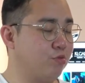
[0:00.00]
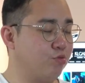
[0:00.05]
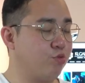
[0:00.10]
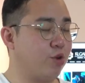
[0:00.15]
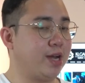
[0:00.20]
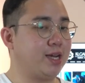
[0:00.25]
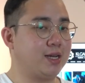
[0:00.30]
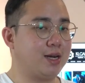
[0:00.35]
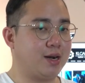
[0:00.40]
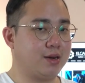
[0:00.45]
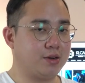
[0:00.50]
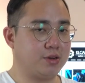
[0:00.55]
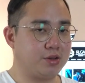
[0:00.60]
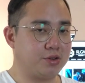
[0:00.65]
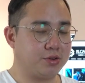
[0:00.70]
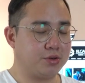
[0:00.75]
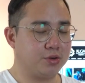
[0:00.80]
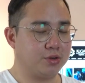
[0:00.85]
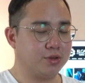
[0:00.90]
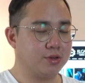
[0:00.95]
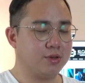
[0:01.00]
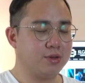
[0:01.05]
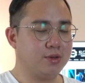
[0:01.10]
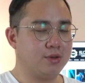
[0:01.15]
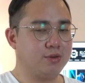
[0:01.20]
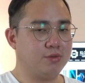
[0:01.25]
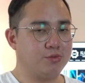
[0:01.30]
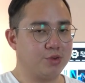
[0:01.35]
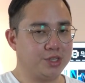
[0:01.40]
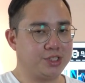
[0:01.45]
right under the hood,
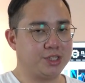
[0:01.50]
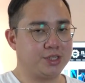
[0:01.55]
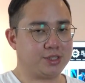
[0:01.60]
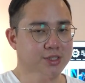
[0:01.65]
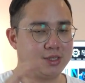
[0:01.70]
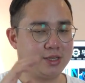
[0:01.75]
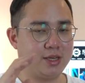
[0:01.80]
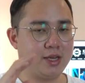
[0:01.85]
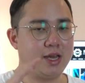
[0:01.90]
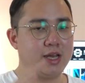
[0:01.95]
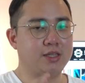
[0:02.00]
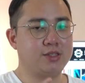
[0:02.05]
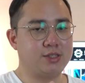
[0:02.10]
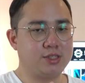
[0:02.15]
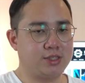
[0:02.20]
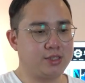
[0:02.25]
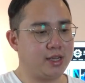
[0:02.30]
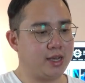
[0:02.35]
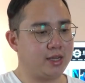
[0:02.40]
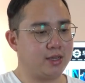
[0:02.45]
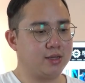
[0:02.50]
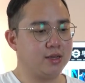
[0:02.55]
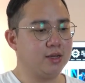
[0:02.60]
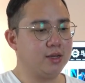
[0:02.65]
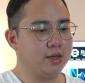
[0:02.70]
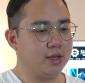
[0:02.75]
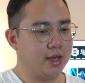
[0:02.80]
which is insane.